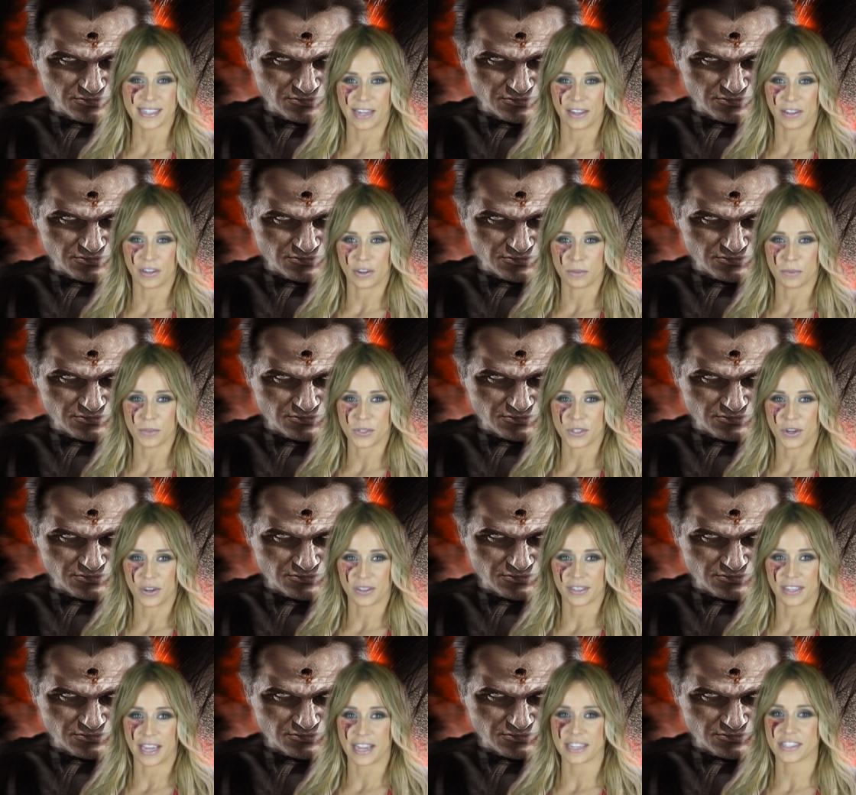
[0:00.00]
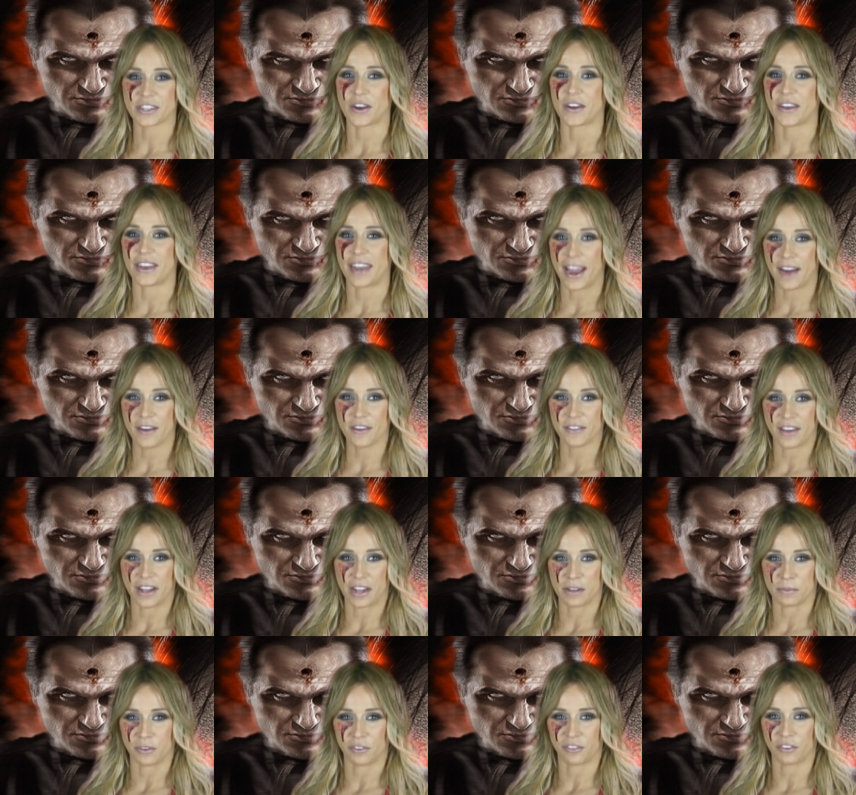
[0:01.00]
Speaker 1: downloadable dog tags are now
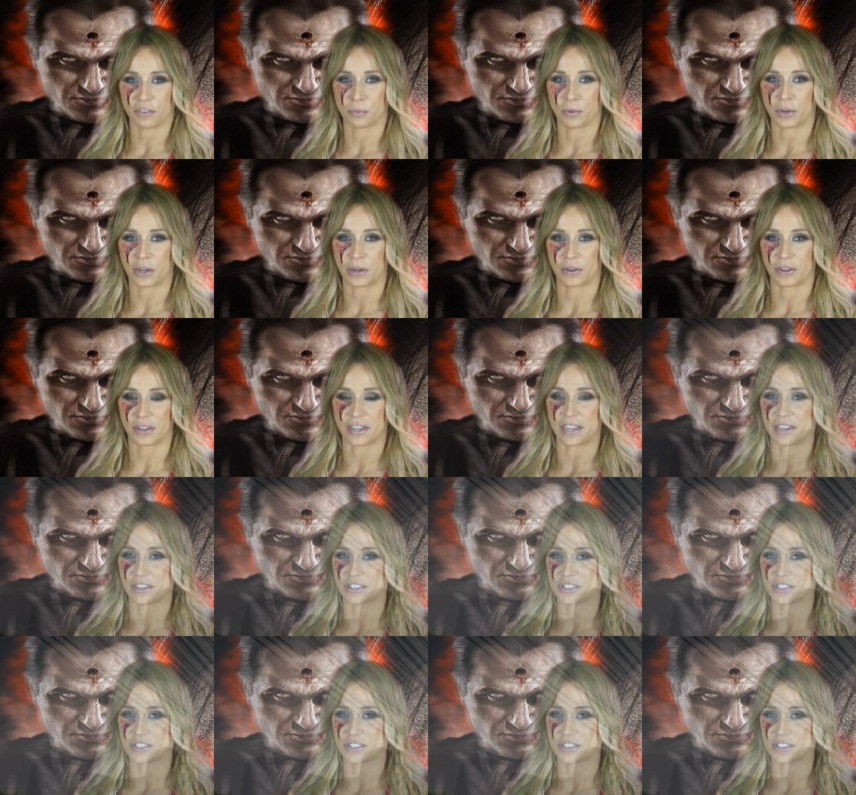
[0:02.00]
available for pre order in